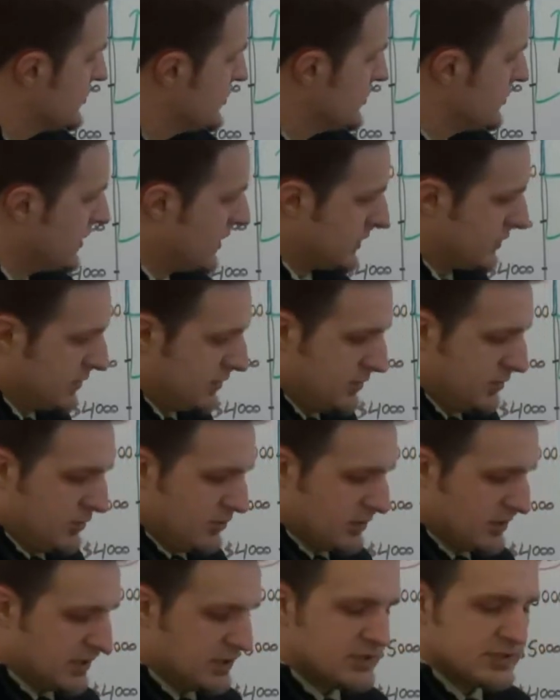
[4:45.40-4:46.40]
200
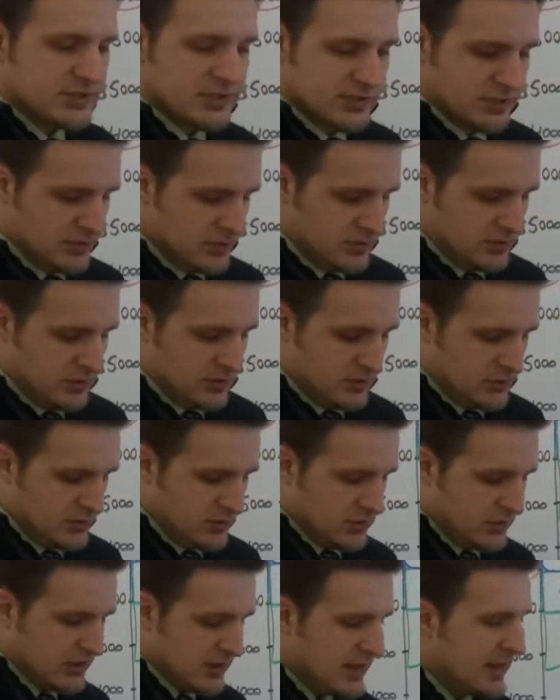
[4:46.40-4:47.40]
units,
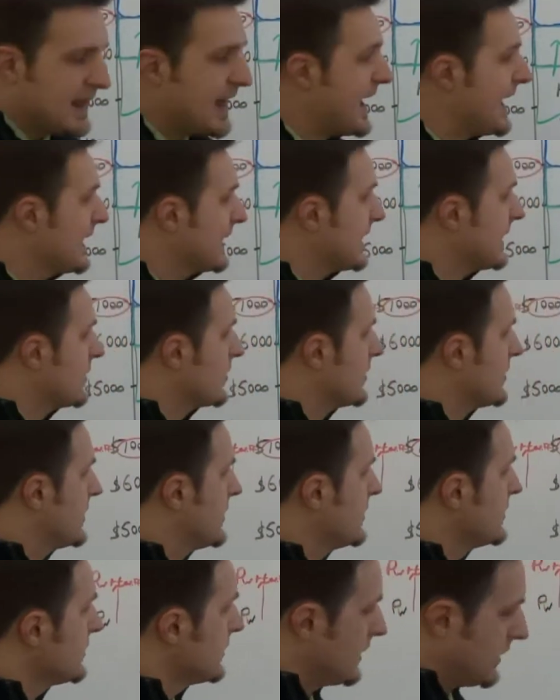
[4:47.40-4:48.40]
that
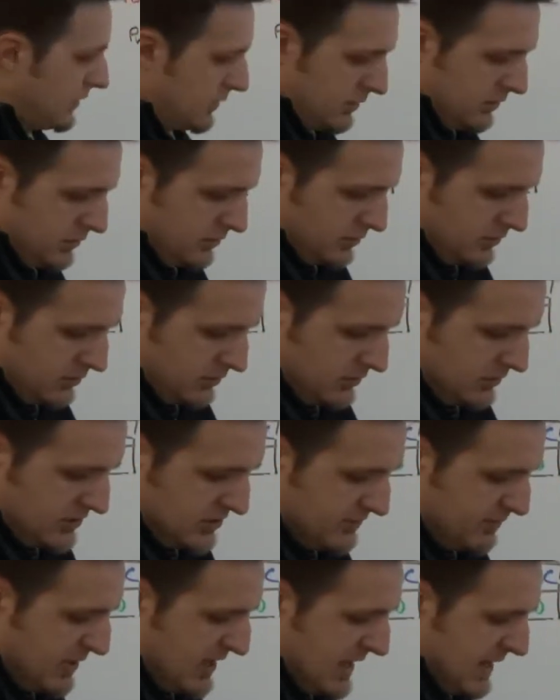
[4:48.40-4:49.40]
area,
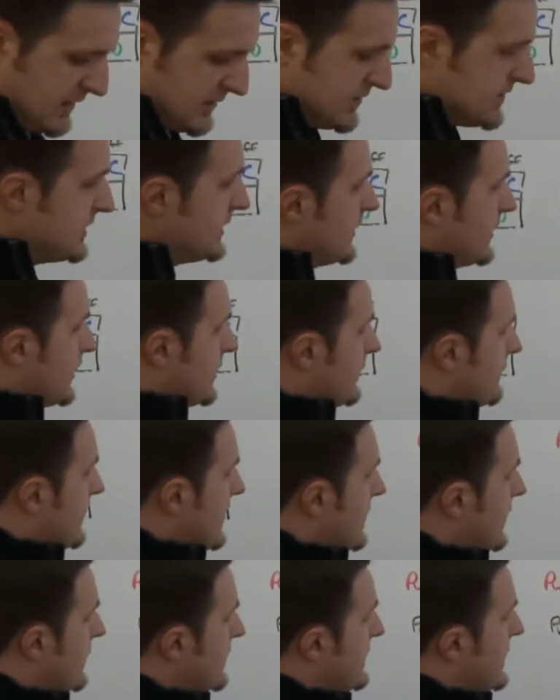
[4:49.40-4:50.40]
this box here of
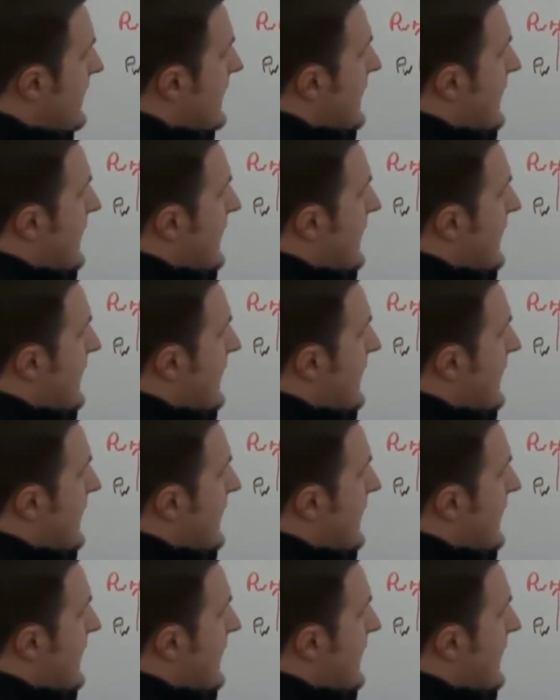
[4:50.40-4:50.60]
area